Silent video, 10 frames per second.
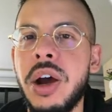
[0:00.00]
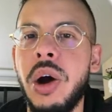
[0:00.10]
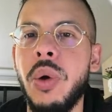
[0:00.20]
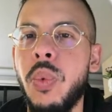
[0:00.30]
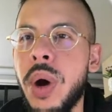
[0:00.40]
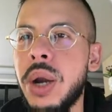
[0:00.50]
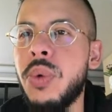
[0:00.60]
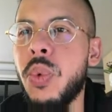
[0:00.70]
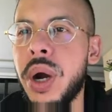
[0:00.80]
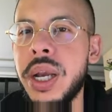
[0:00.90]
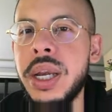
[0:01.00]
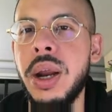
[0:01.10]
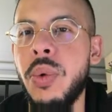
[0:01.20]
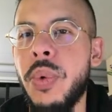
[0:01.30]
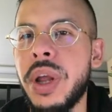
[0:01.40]
a 1-1
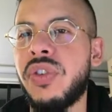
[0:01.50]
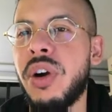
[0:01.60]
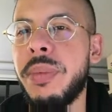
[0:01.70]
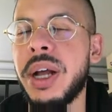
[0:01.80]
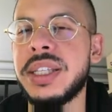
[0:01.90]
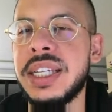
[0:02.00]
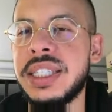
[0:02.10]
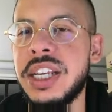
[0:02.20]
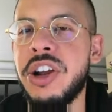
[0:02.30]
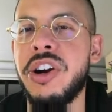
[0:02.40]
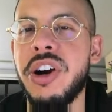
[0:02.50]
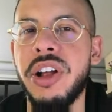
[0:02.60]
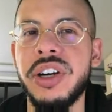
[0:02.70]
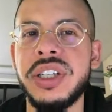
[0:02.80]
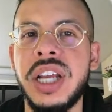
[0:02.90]
rents for about $1,600.